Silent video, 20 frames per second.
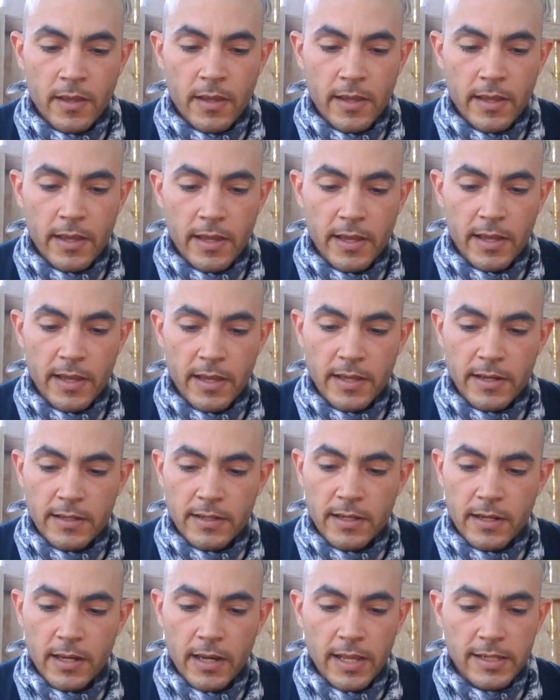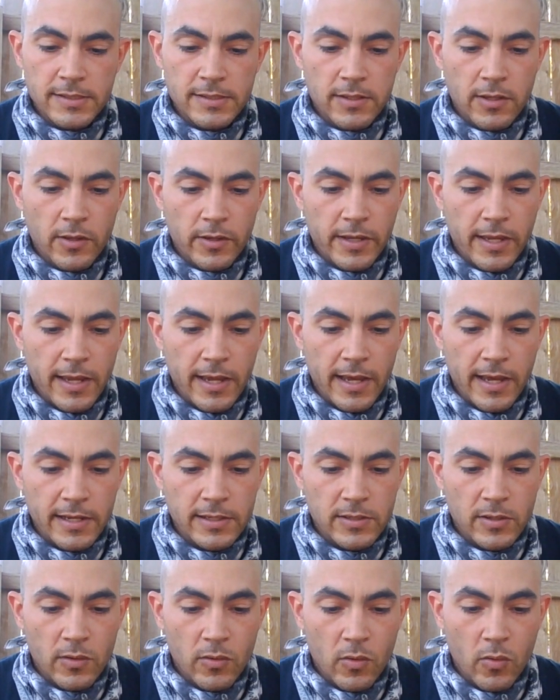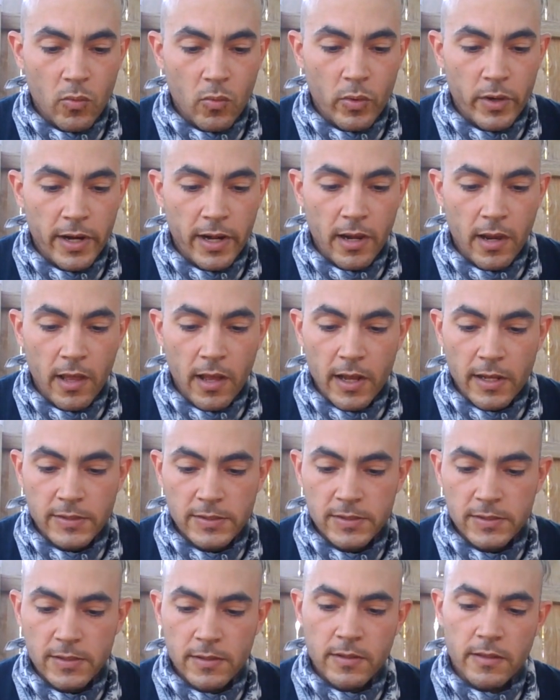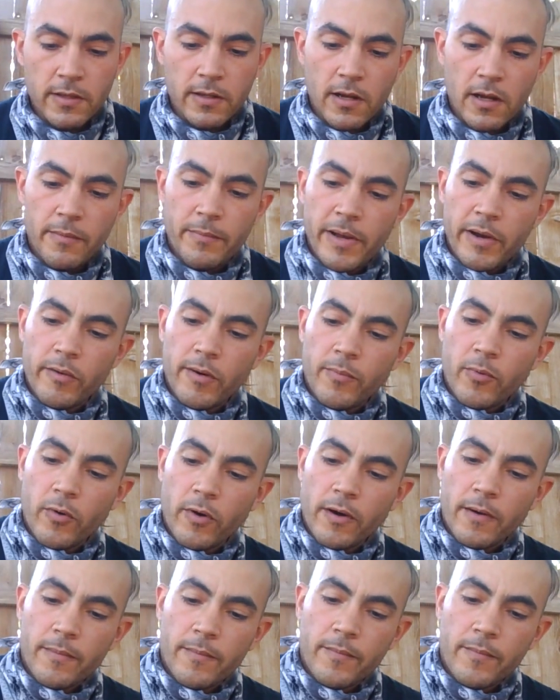And let's look at what I lost. The combat report.